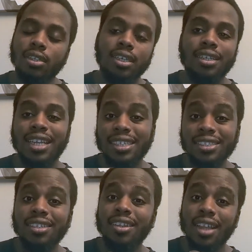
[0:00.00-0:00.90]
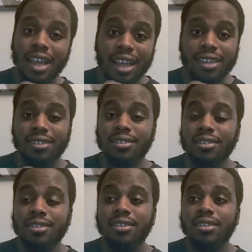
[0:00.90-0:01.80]
That's a lot.
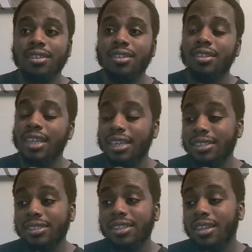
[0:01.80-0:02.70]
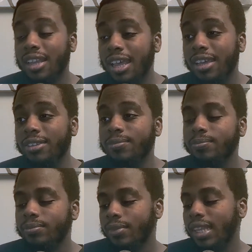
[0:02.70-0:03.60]
That is a lot.
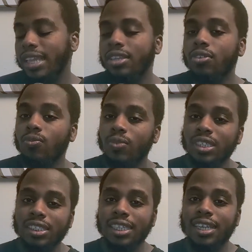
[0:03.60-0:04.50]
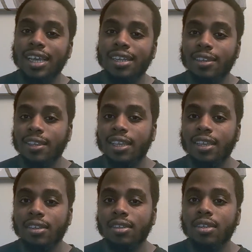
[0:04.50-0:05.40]
And you're risking that
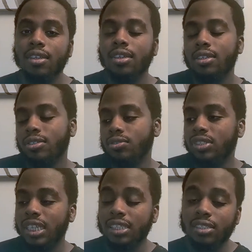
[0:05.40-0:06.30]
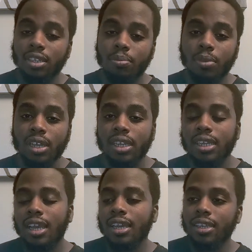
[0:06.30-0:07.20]
again. You're chasing the money.
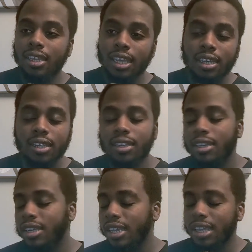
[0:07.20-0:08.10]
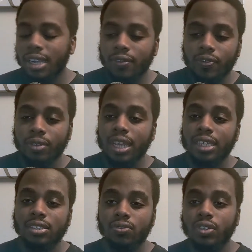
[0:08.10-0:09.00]
I get it. And the NFL
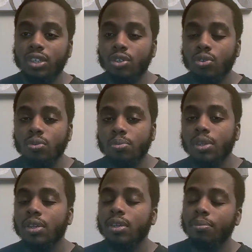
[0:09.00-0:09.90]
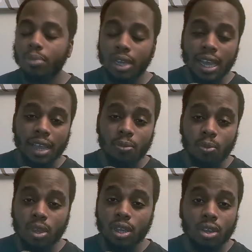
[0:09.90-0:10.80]
has to recoup. But at
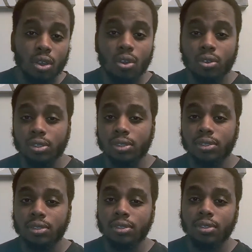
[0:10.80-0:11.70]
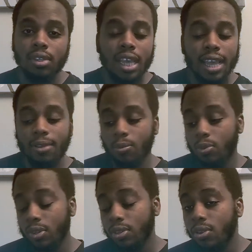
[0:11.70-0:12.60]
what cost? At
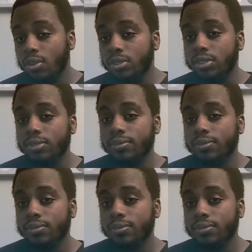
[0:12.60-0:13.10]
what cost?